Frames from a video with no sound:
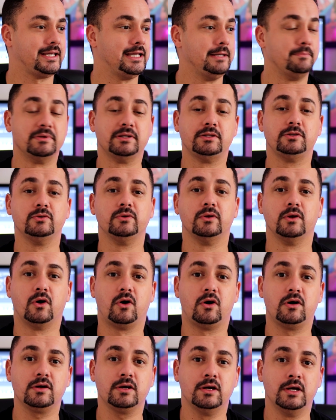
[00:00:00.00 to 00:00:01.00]
keep it too
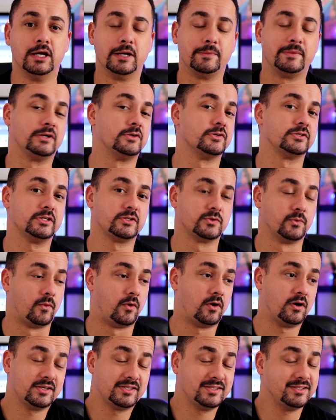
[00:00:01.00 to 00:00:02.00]
long because this
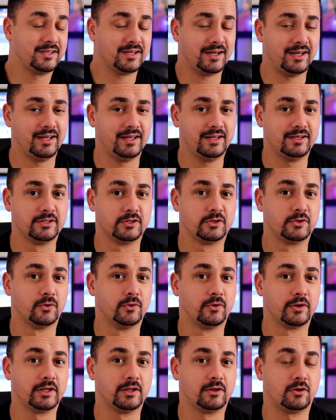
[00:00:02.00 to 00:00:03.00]
wasn't a
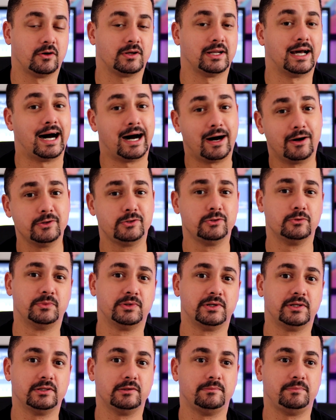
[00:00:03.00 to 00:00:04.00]
tutorial on how to
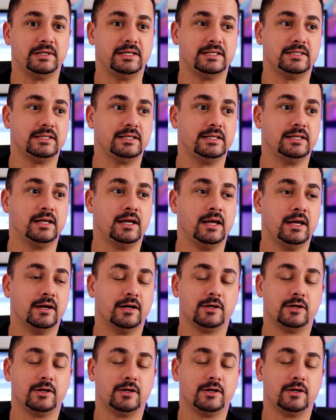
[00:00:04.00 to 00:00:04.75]
build a PC.